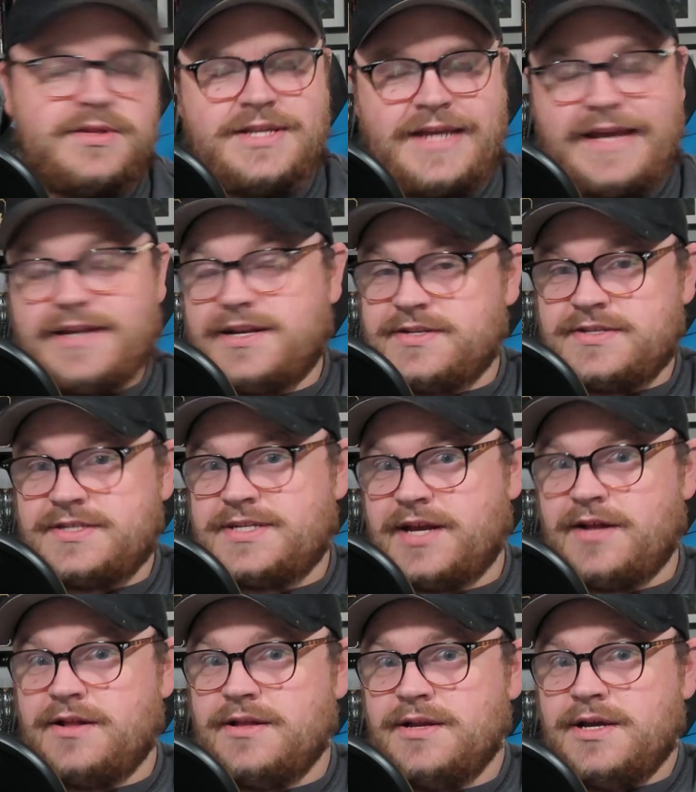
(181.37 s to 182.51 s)
the data doesn't
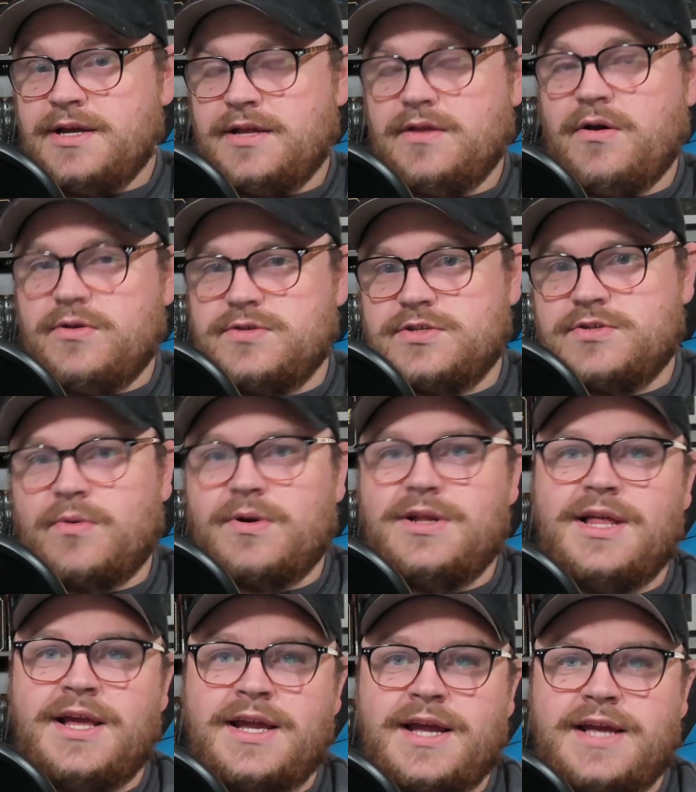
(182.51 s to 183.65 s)
tell the whole story,
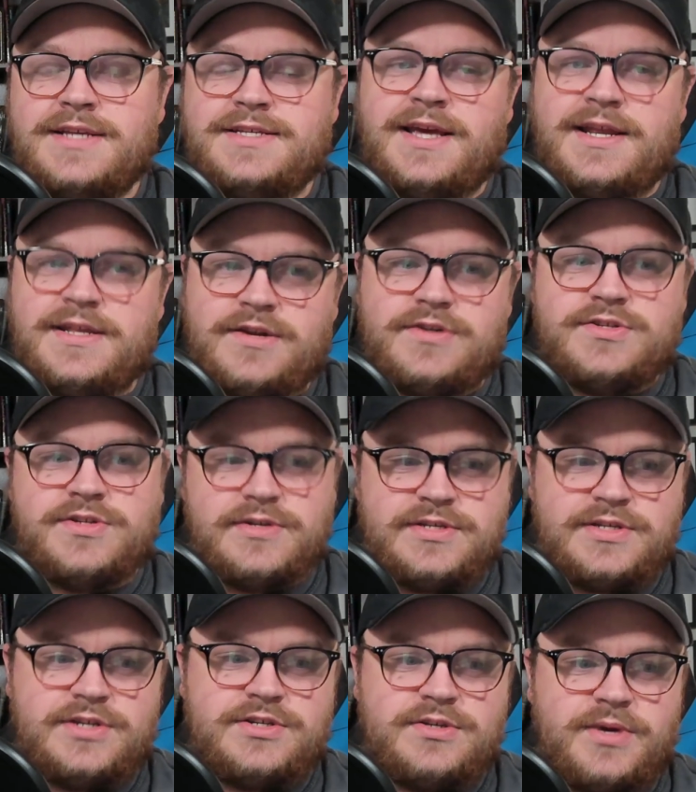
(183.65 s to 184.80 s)
like I said. And there are certain
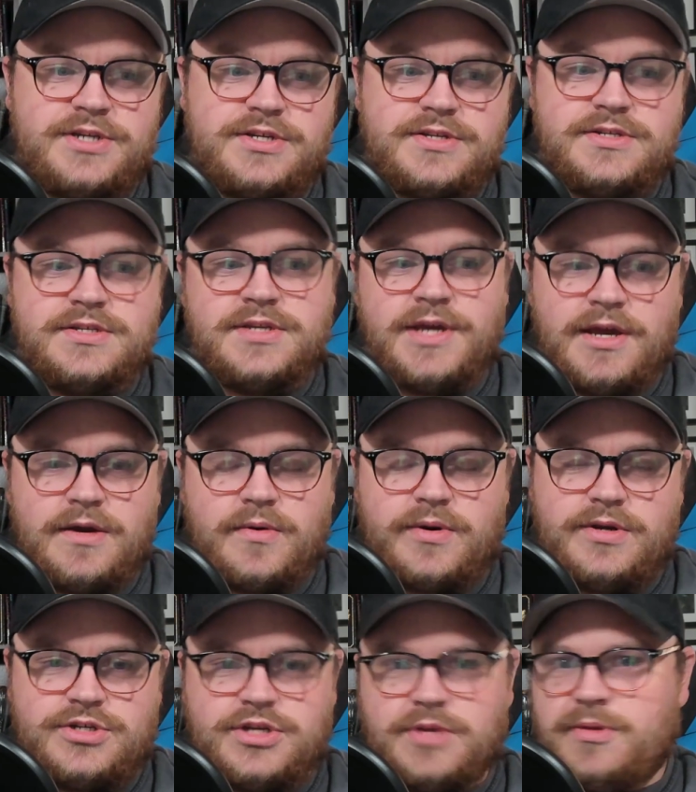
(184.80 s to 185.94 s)
situations where you
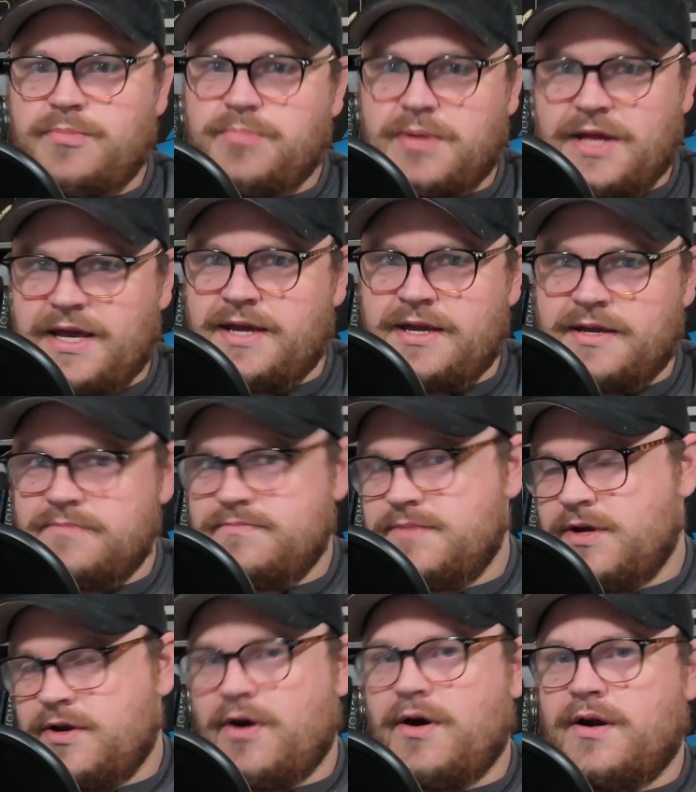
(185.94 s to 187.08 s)
should be playing
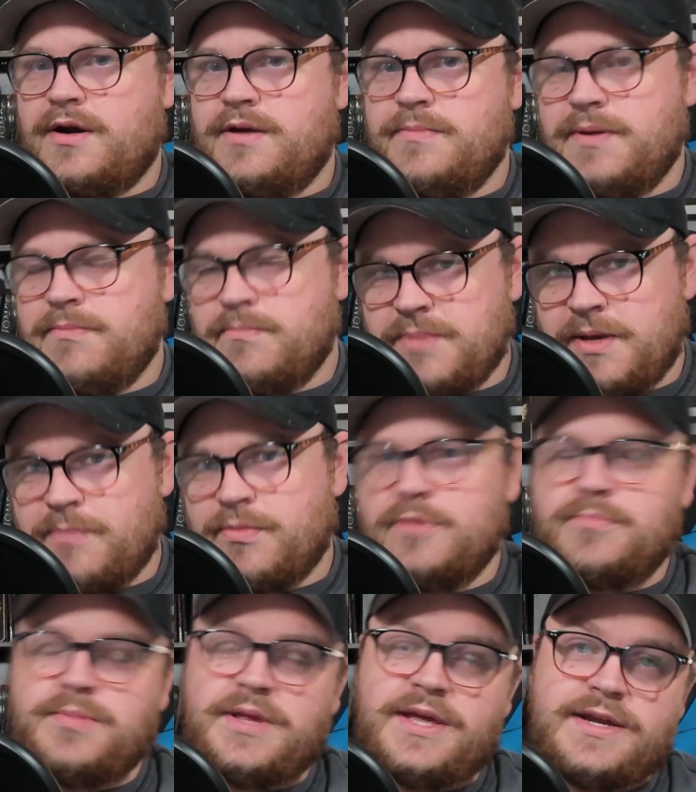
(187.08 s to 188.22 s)
a card, but people are
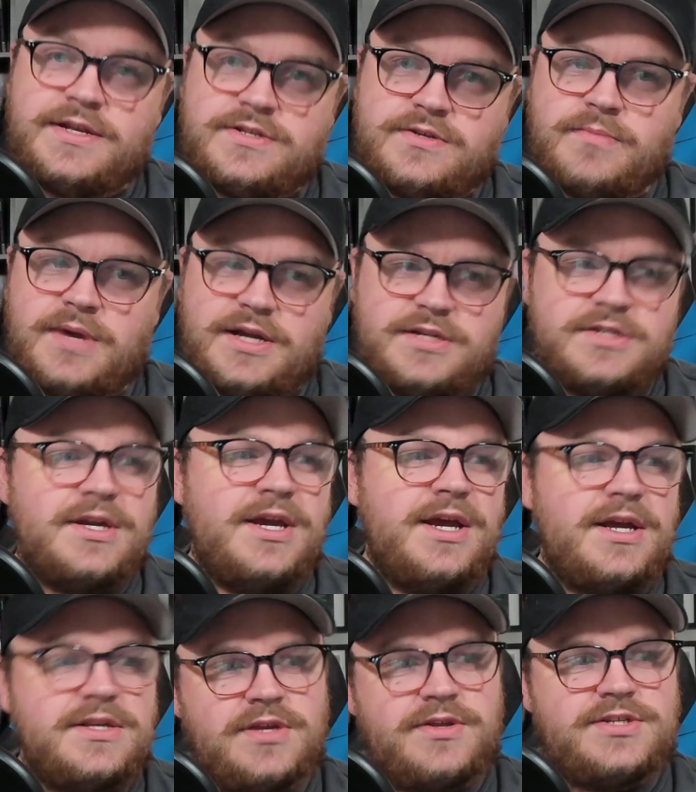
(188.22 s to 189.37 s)
playing it too much.
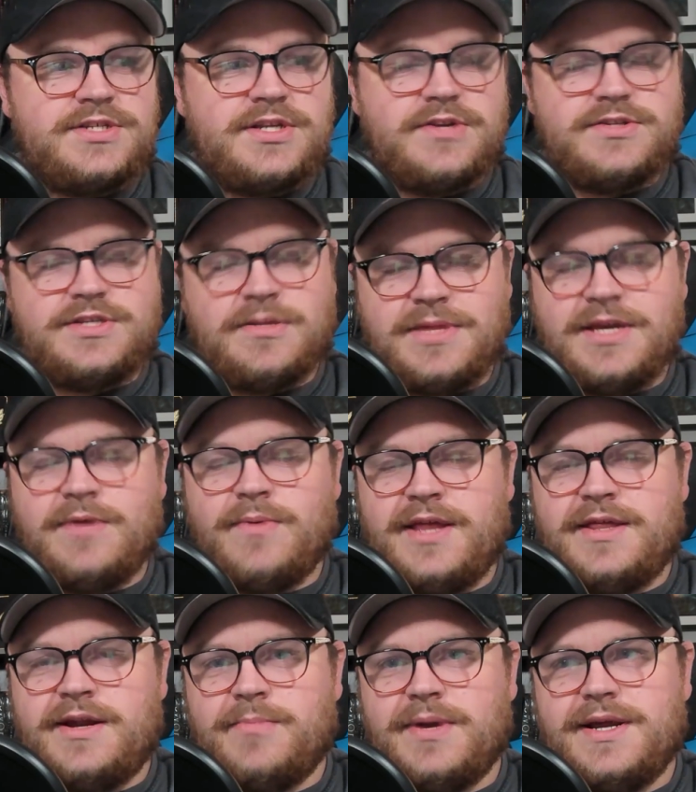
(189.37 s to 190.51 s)
So there's still some leeway
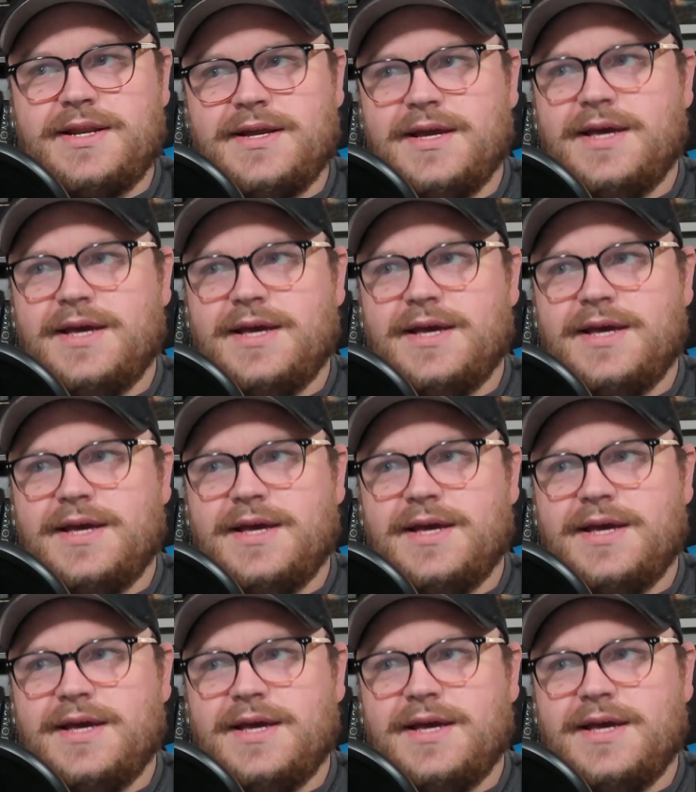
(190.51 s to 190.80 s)
there, but